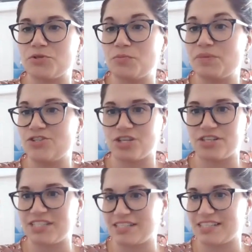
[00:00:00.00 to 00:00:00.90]
to be
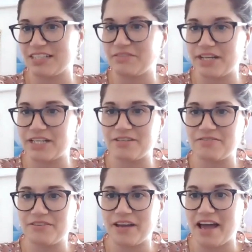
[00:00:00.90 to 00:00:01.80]
just as
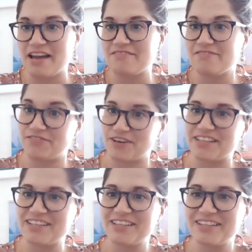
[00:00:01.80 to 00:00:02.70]
innovative and
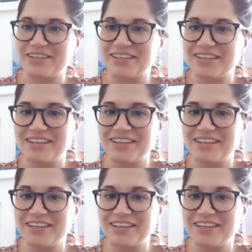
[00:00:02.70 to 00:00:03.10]
fun.